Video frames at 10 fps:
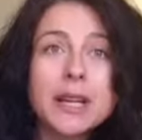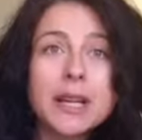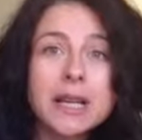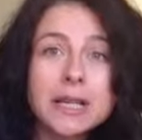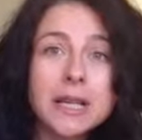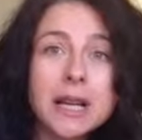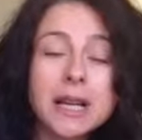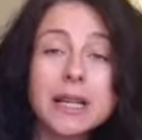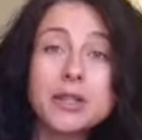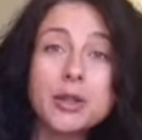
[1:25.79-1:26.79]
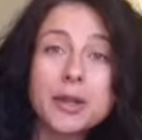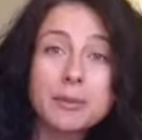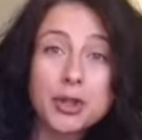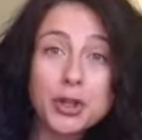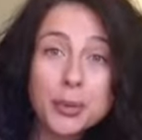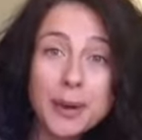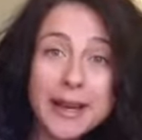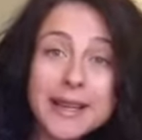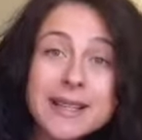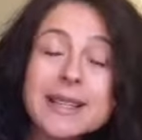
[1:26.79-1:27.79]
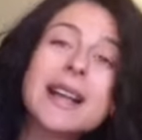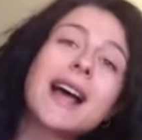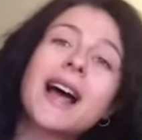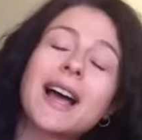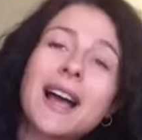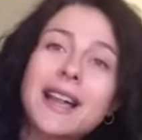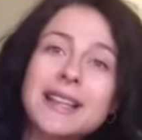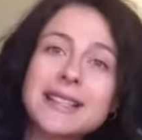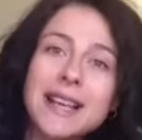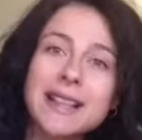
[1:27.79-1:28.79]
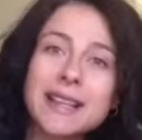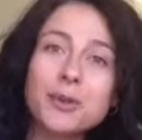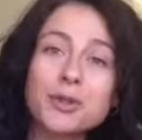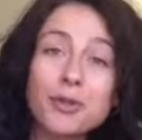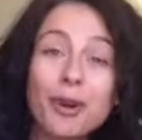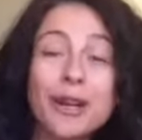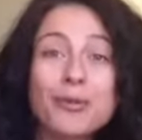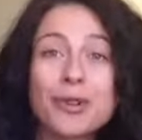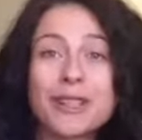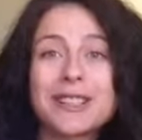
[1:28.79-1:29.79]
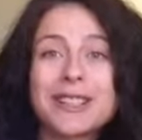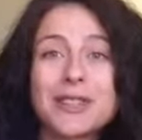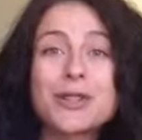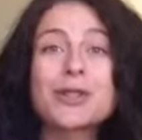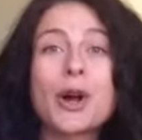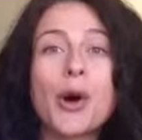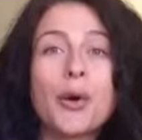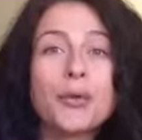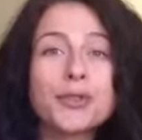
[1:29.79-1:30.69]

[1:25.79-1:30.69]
it took him 2 weeks, and he said that it was already written in his soul.